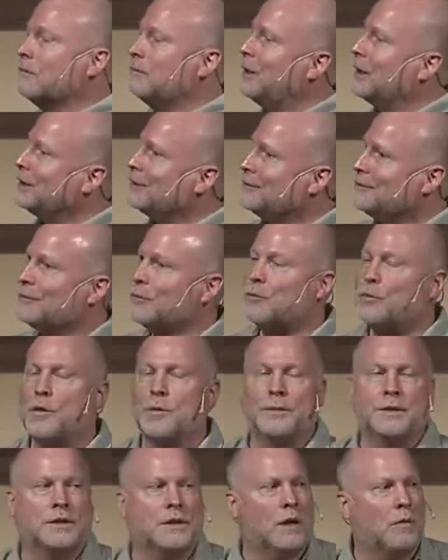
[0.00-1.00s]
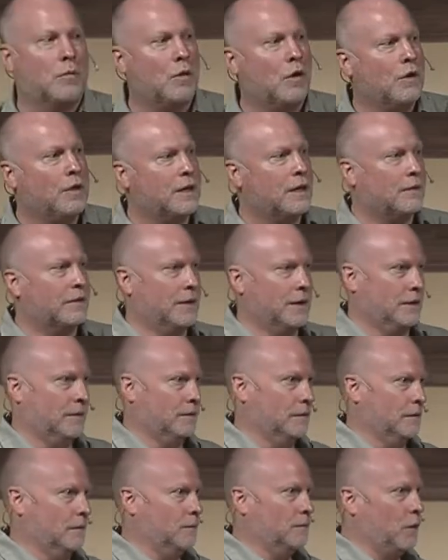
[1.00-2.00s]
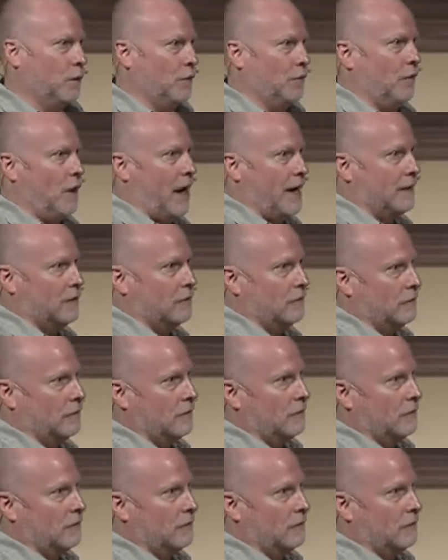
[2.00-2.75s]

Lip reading: but Reuben's not worthy of the birthright.